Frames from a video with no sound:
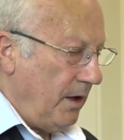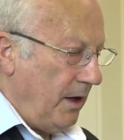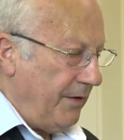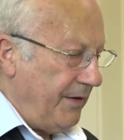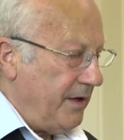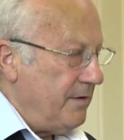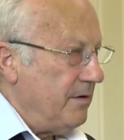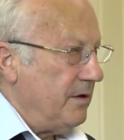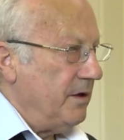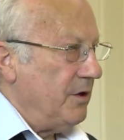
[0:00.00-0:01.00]
And
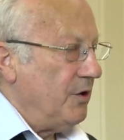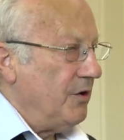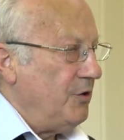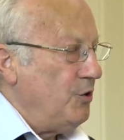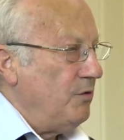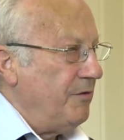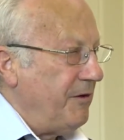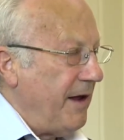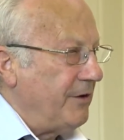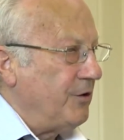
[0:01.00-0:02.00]
then you
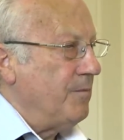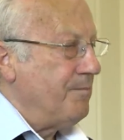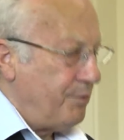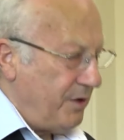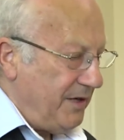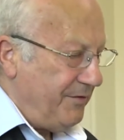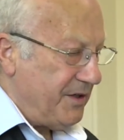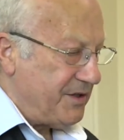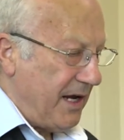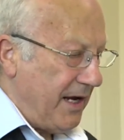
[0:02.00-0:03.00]
reflect on
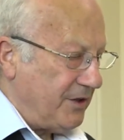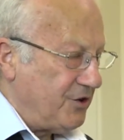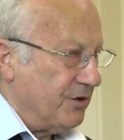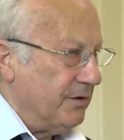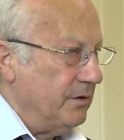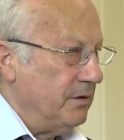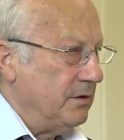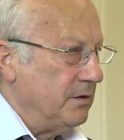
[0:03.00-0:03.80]
previous action